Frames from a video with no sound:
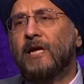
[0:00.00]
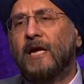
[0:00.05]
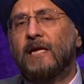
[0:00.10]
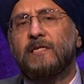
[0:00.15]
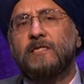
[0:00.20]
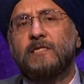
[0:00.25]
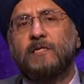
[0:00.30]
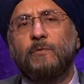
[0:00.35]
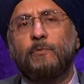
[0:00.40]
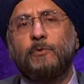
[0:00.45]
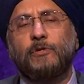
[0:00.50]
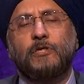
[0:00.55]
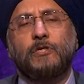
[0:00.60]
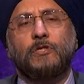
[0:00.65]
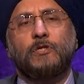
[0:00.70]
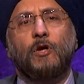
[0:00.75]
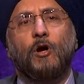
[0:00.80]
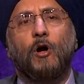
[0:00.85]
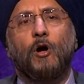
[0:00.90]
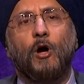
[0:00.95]
cancer, which
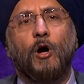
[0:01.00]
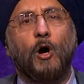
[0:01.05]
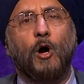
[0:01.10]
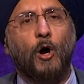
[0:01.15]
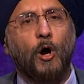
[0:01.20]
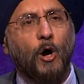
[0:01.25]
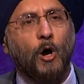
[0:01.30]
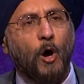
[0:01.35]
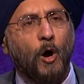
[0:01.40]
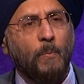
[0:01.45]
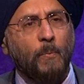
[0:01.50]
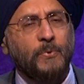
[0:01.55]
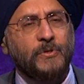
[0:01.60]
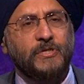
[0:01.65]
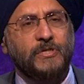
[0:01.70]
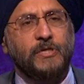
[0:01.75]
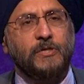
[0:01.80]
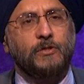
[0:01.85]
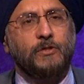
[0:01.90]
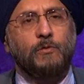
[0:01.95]
is
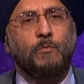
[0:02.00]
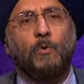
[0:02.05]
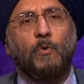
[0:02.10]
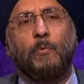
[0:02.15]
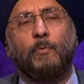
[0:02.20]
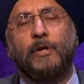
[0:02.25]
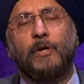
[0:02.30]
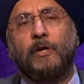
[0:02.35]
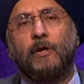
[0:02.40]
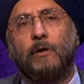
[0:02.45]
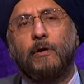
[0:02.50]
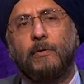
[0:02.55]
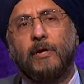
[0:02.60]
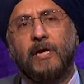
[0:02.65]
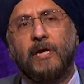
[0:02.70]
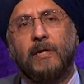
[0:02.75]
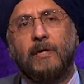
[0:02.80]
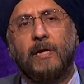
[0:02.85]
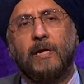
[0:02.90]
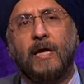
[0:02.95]
opposite to what we know
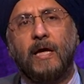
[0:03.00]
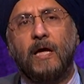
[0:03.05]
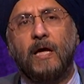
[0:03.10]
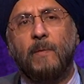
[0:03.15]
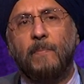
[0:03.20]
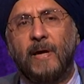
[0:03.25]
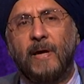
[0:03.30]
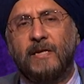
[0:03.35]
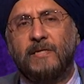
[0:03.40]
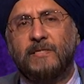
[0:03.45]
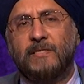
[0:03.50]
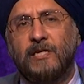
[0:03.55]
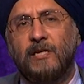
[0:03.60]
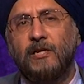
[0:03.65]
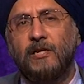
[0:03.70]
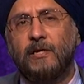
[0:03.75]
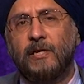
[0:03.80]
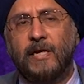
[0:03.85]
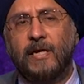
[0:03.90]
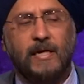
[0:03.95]
in
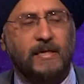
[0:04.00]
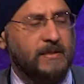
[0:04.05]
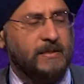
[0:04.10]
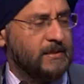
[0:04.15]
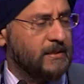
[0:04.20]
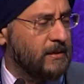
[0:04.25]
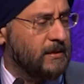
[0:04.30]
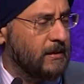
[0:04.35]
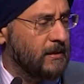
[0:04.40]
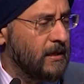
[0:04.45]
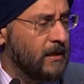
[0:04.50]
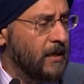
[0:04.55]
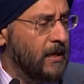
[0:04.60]
hepatocellular cancer,